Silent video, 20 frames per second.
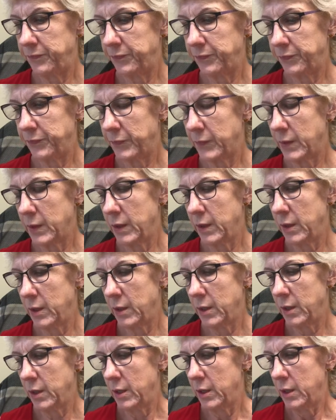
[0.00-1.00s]

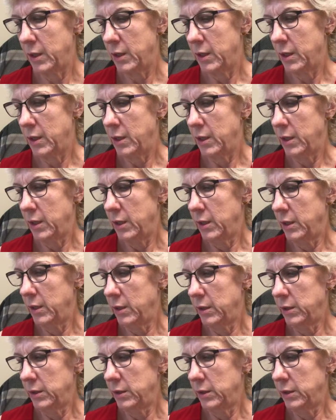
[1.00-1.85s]
No one is speaking in this clip.